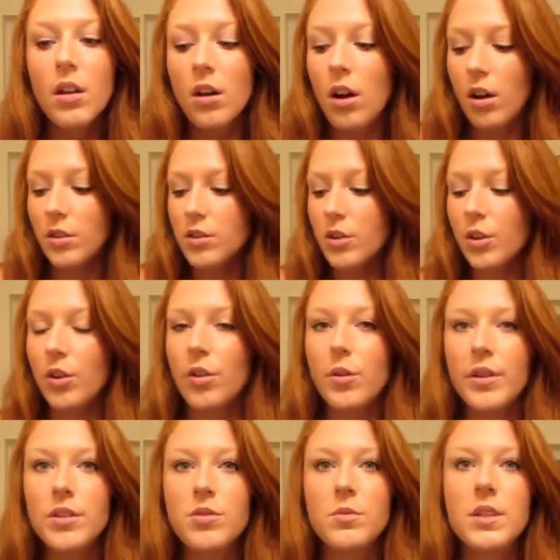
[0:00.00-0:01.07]
Also, you're
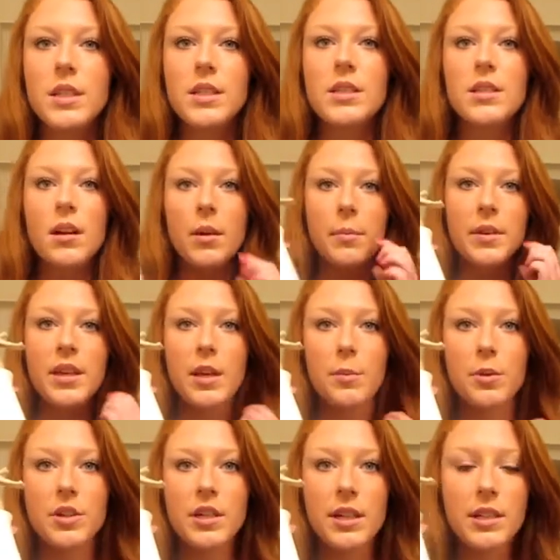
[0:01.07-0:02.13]
going to need some heat
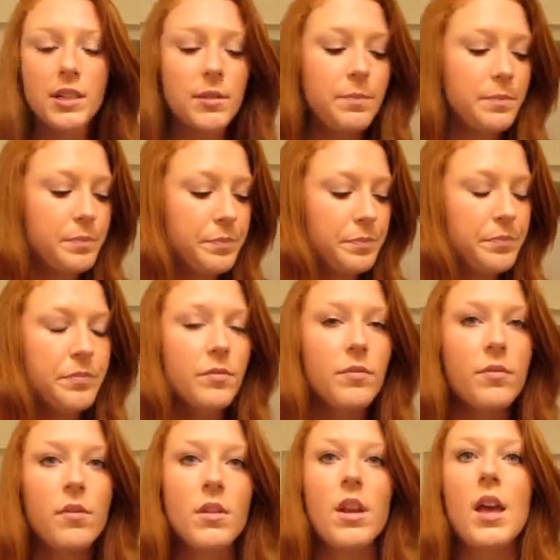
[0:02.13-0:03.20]
protectant,
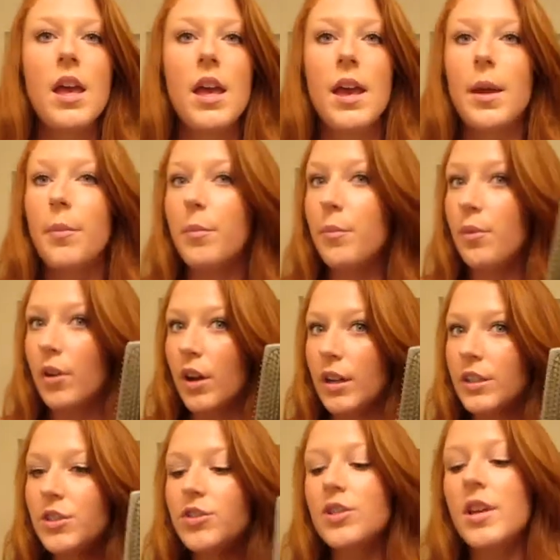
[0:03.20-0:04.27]
a
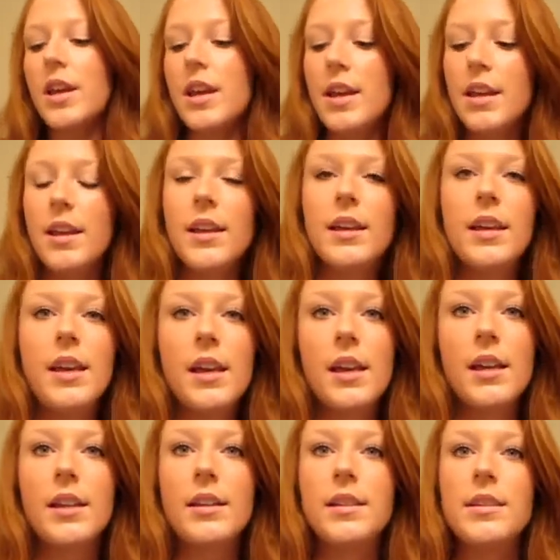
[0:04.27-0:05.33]
brush,
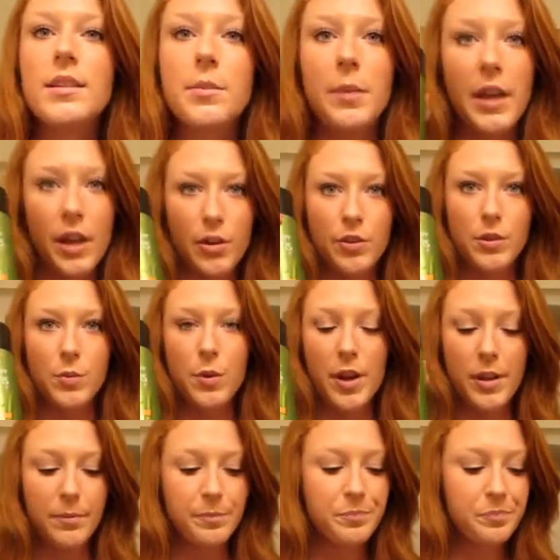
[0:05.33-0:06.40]
and some
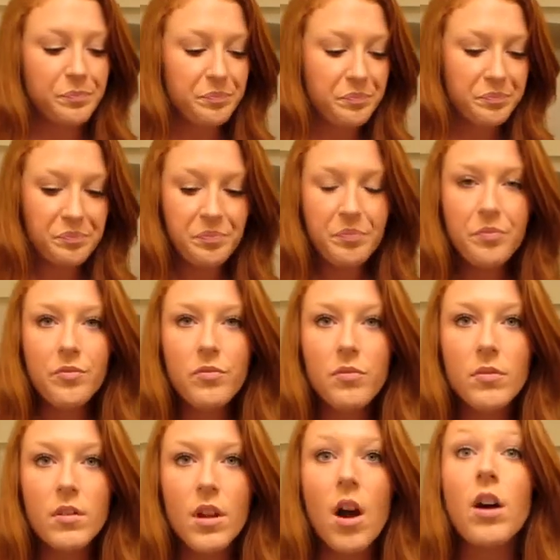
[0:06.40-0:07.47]
hairspray.
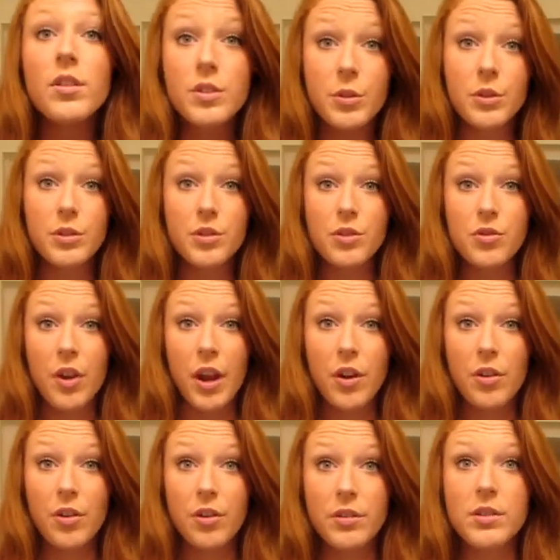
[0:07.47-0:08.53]
Also, your
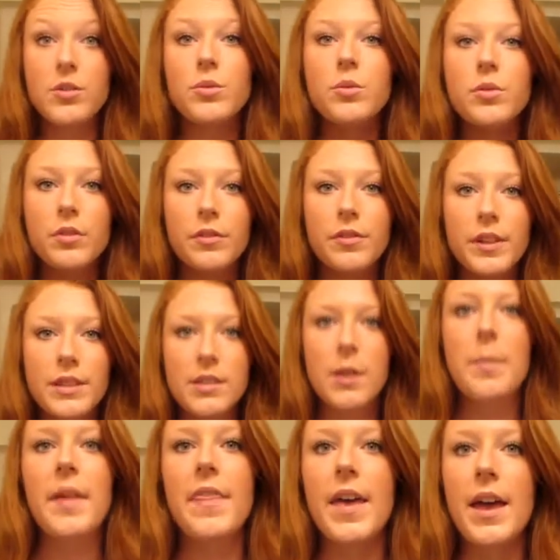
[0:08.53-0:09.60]
straightener to fix up
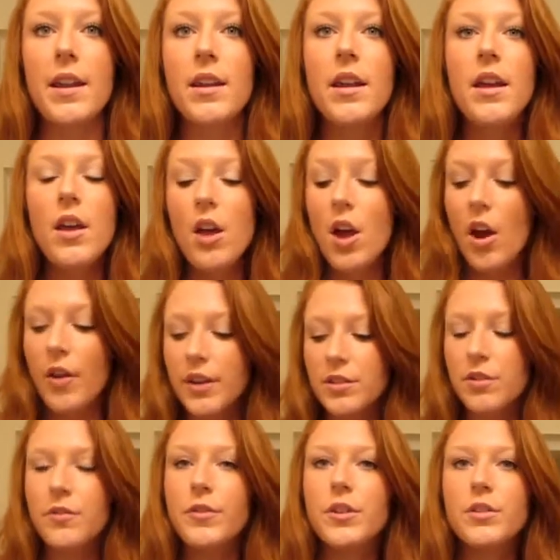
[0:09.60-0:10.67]
at the end. Alright,
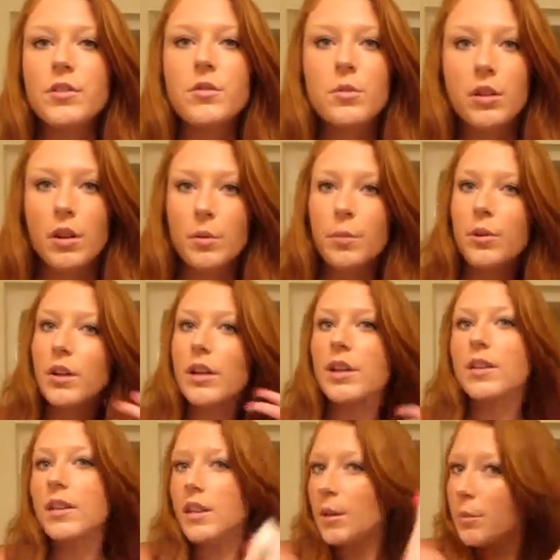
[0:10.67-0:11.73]
so first we're going to put in
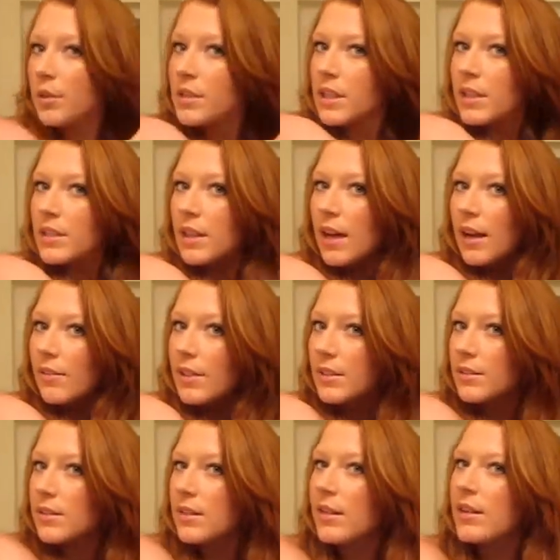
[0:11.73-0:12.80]
the heat protectant,
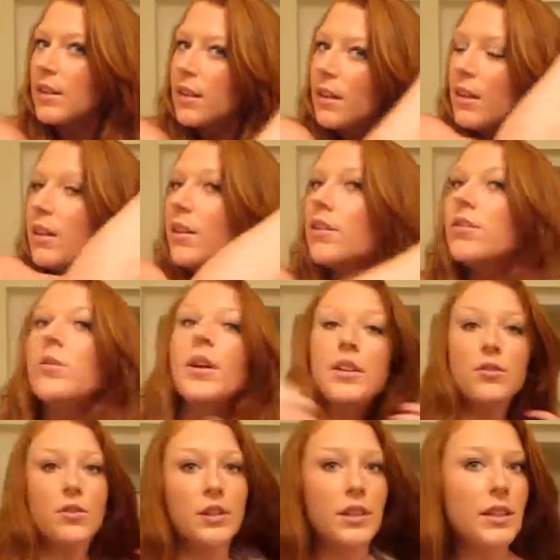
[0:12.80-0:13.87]
obviously. You
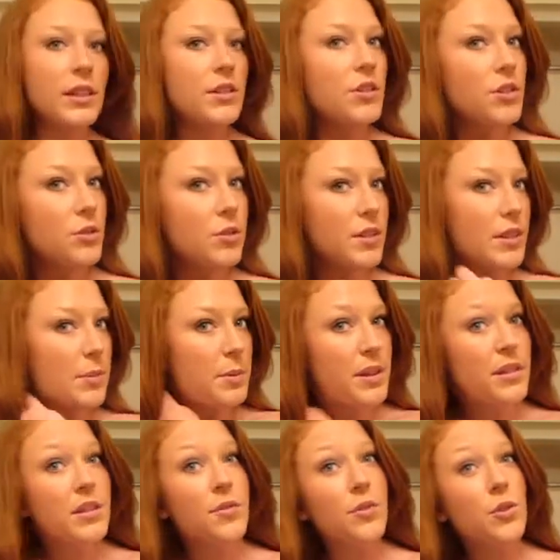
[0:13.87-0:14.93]
guys really need to use this
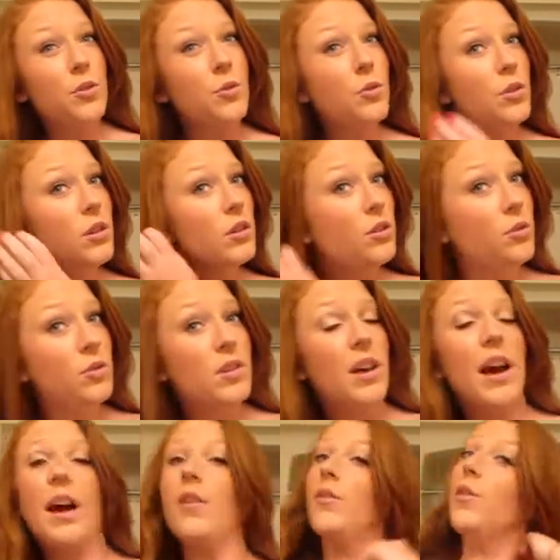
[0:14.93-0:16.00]
because if you use the
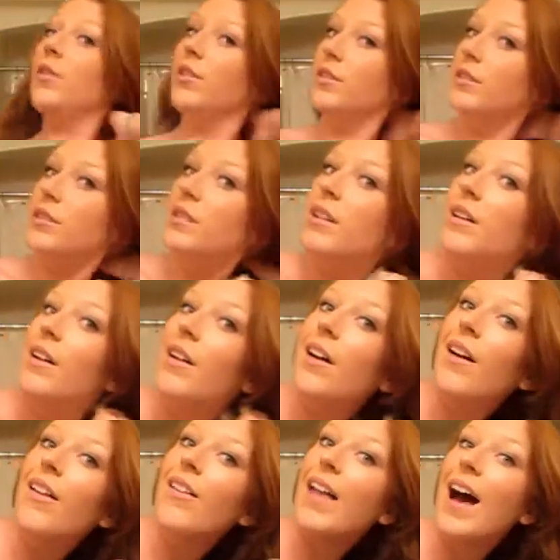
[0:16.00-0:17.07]
hot rollers
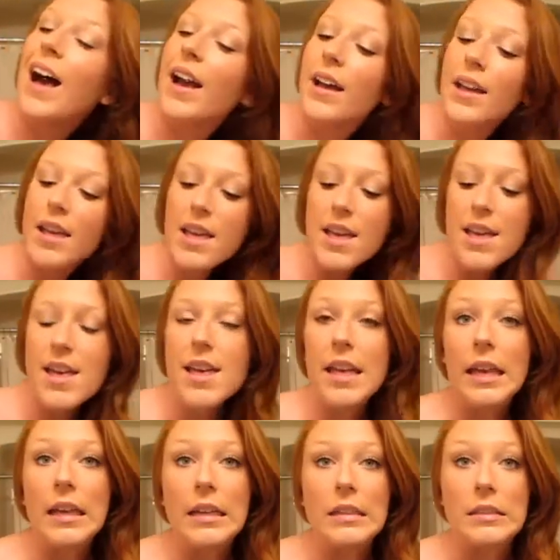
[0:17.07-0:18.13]
a lot,
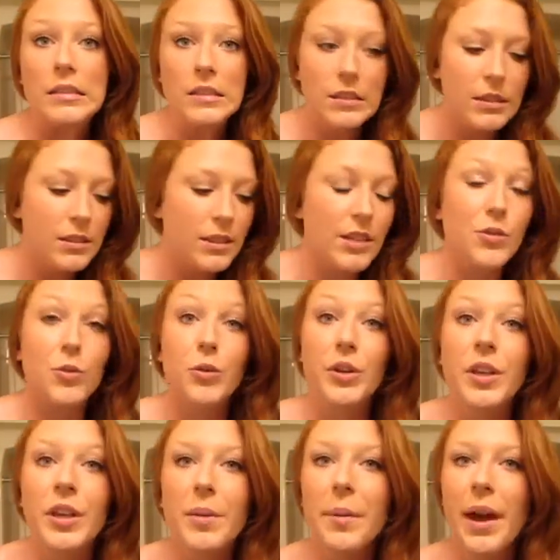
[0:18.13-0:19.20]
it is
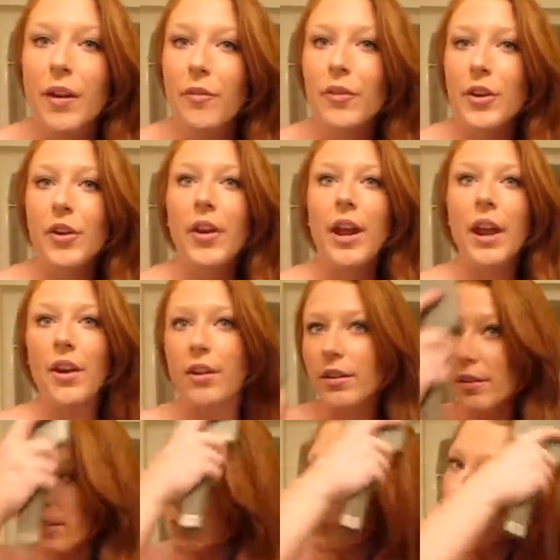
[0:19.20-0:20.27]
really bad for your
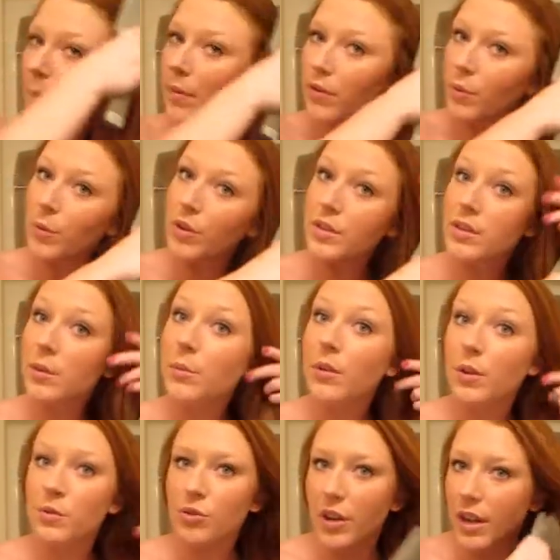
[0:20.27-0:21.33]
hair. It's probably even worse than
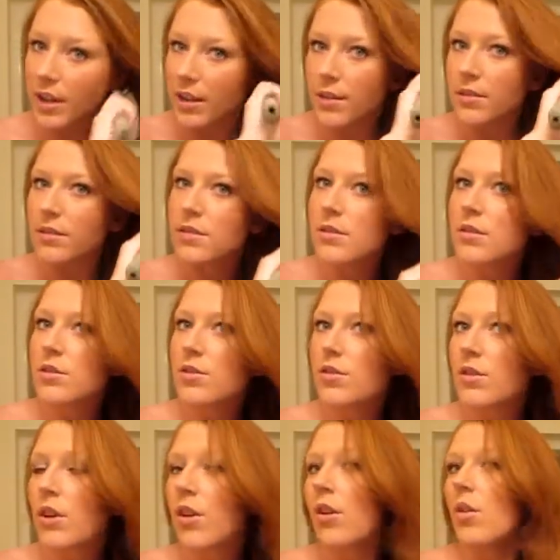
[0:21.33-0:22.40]
blow drying it.
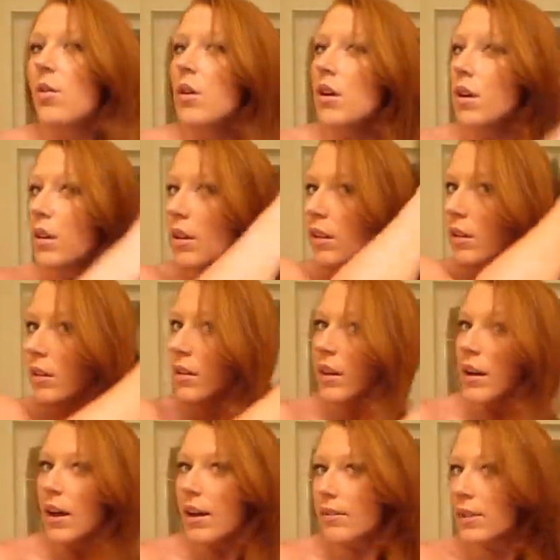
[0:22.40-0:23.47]
So, then
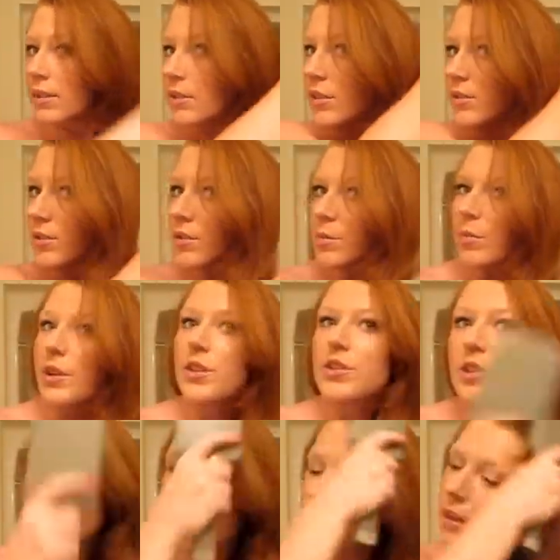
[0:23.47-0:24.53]
obviously just brush
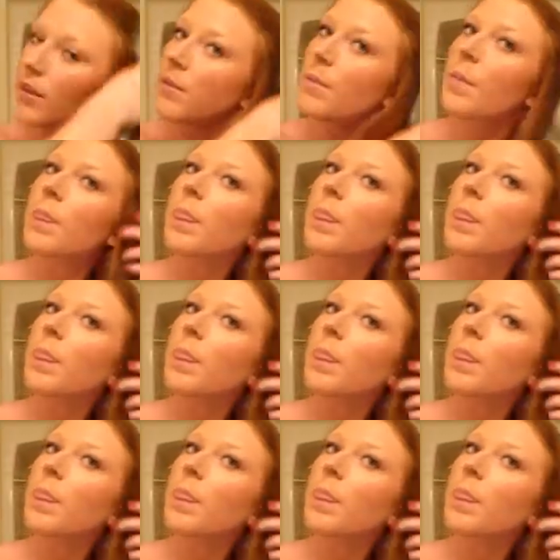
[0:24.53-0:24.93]
it in.